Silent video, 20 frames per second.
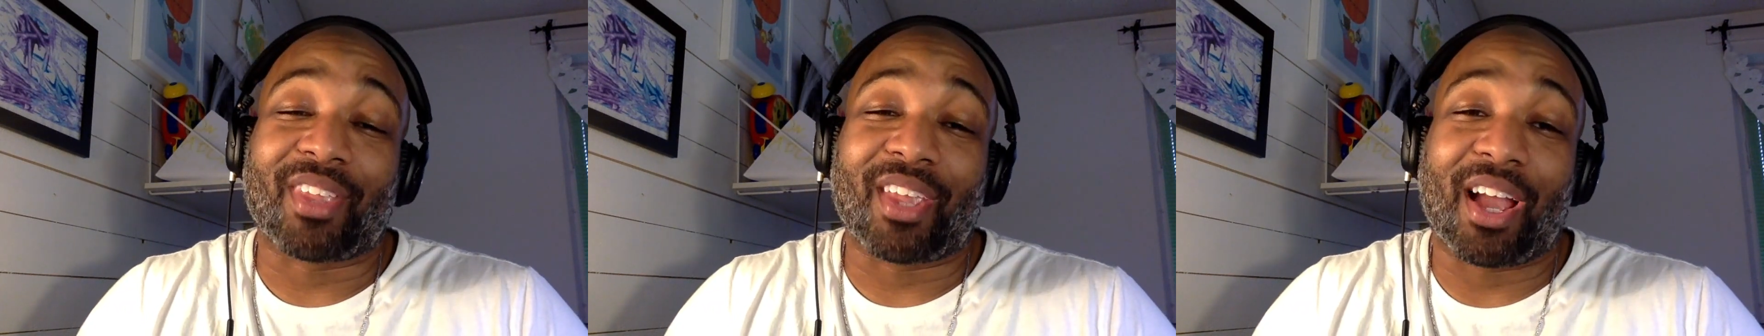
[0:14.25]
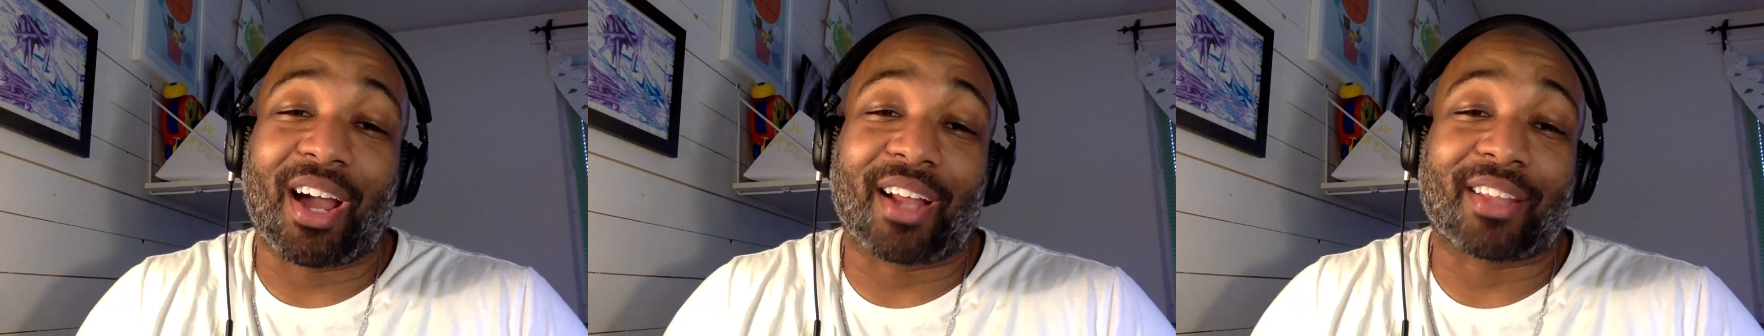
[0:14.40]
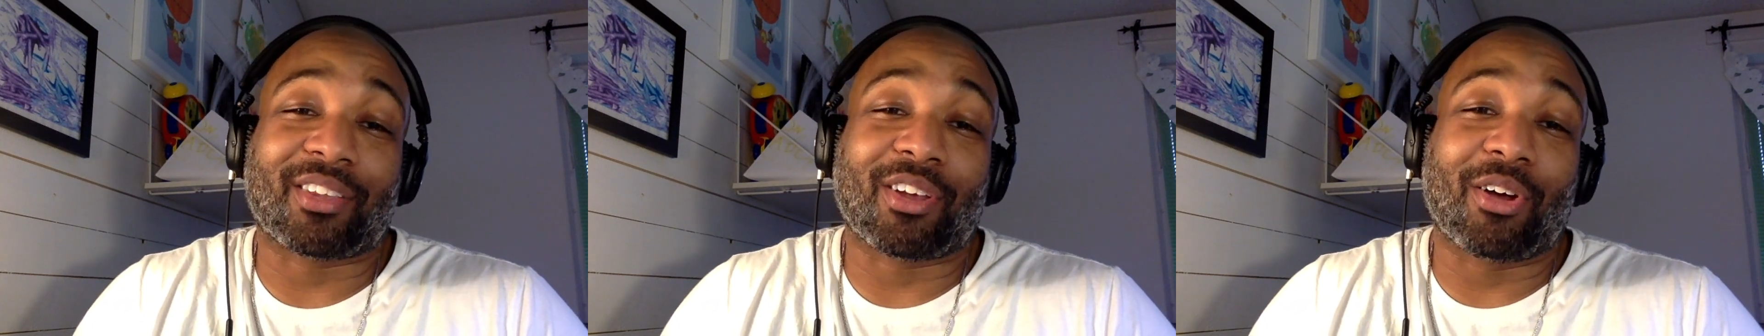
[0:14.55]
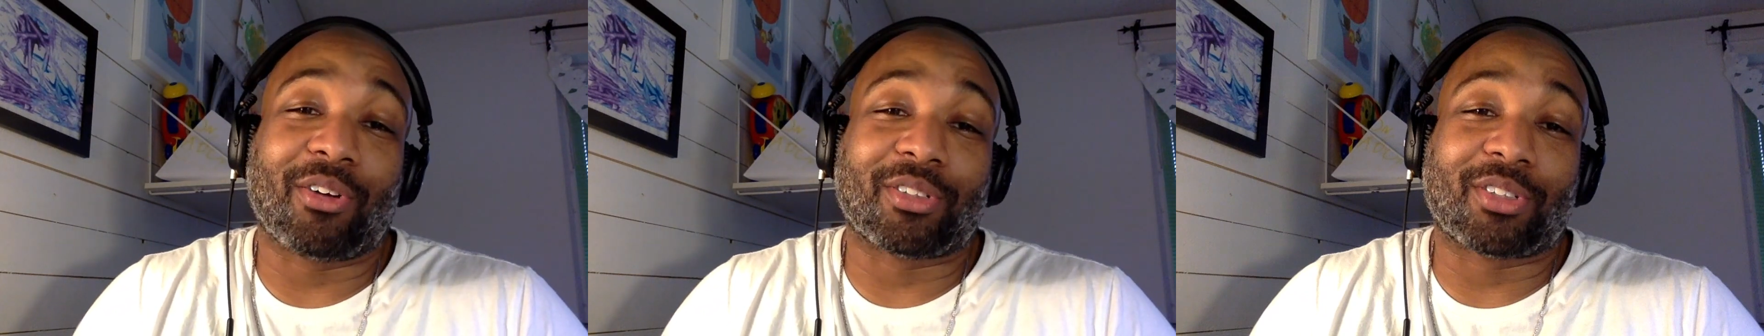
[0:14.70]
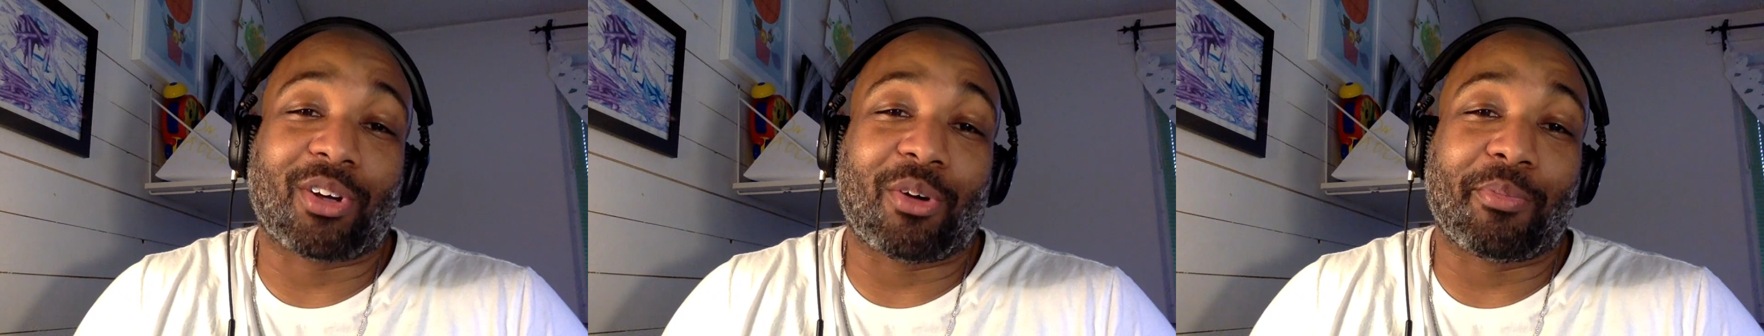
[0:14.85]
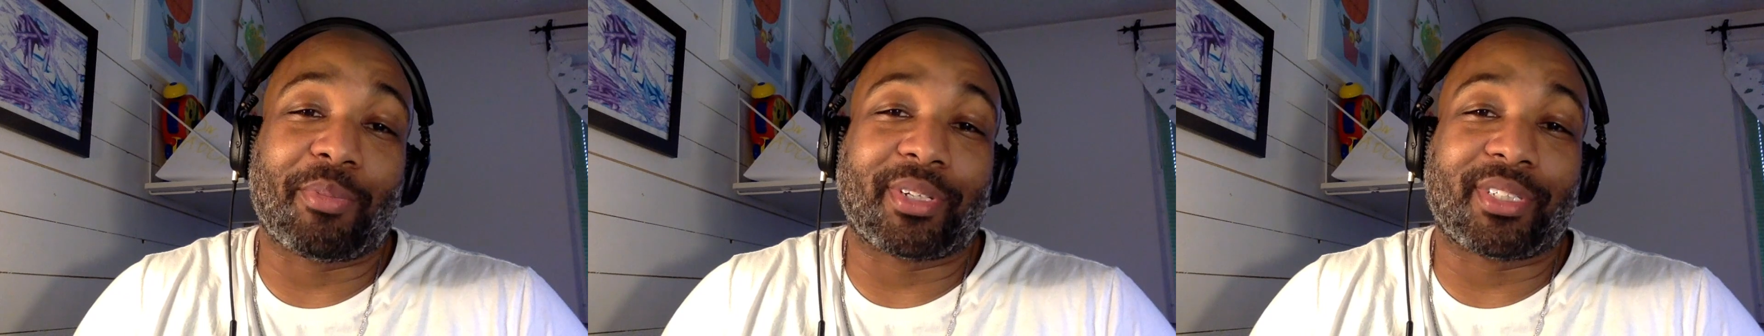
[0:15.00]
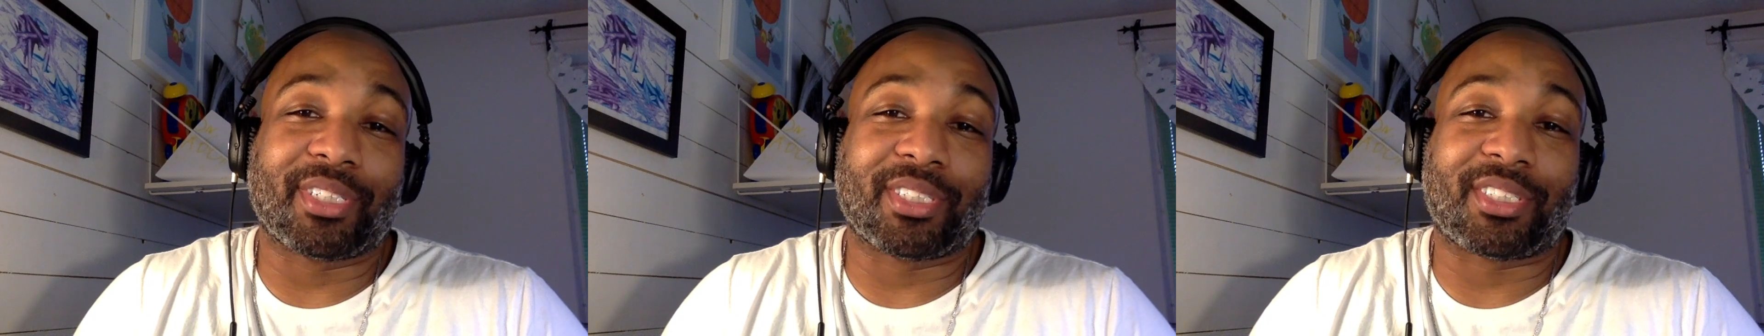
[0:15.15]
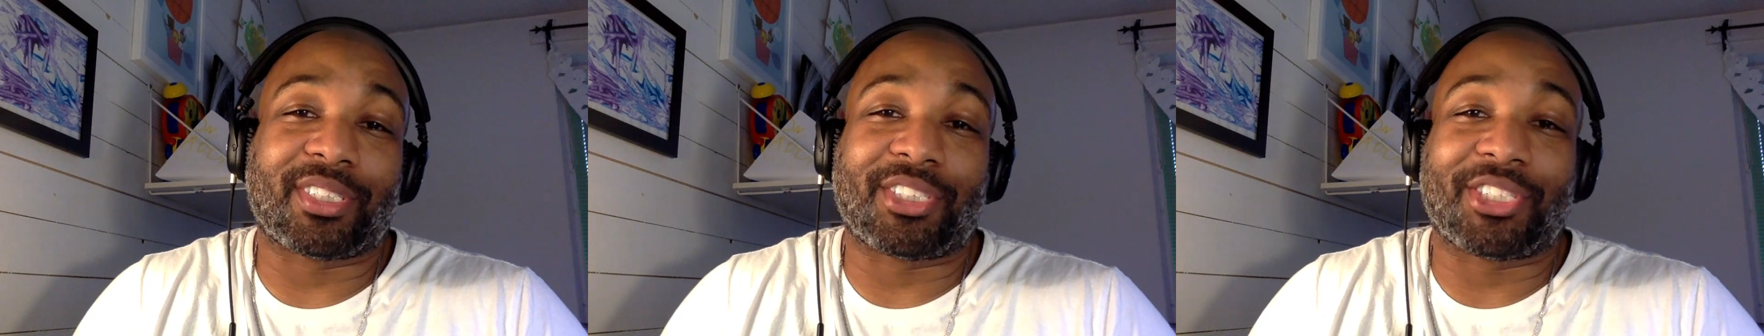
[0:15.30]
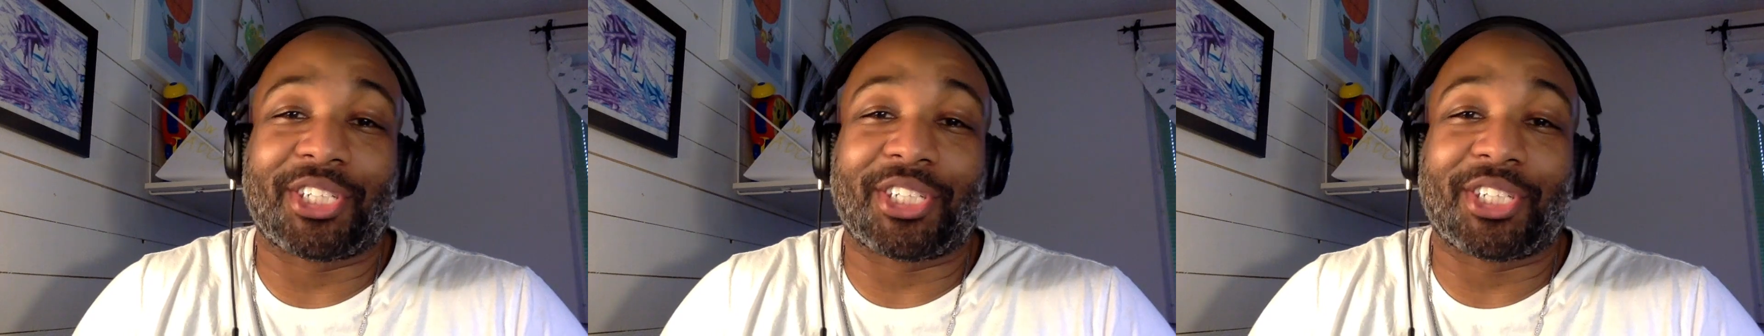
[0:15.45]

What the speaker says: I thought it was going to be just